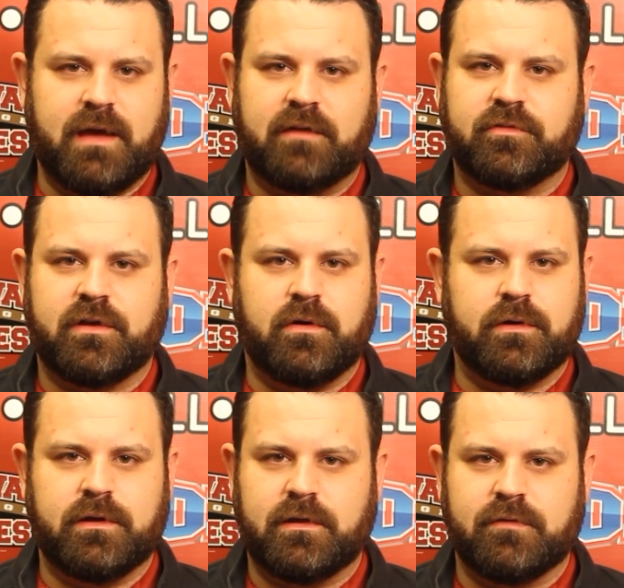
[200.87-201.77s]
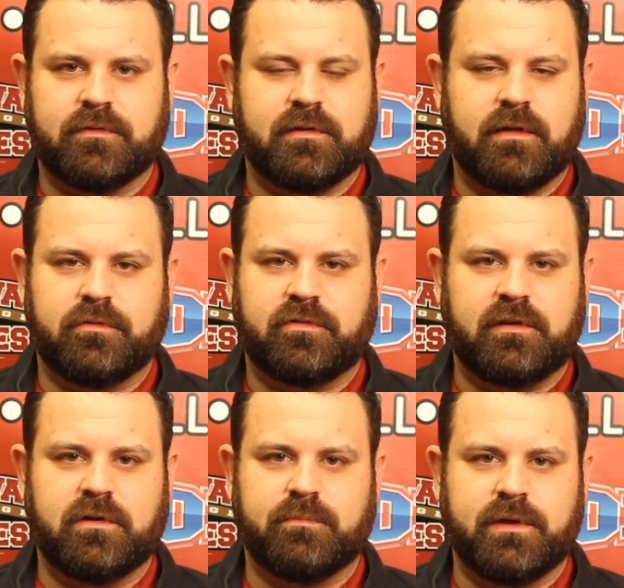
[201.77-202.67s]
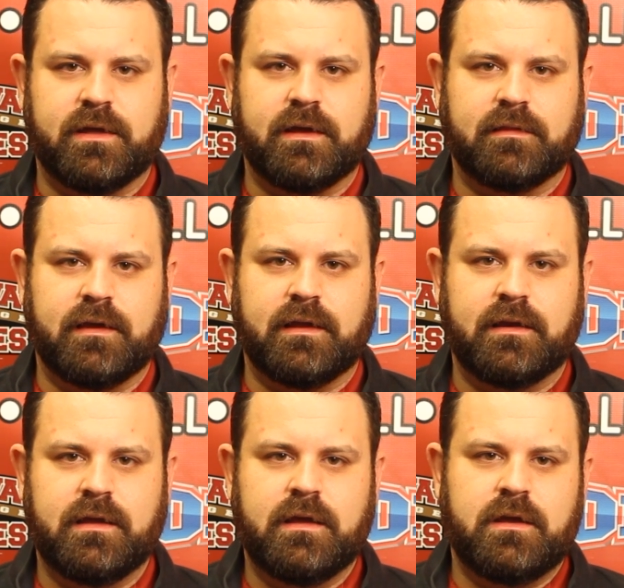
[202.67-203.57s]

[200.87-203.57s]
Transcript: Matt Ciccone will give us another senior big that,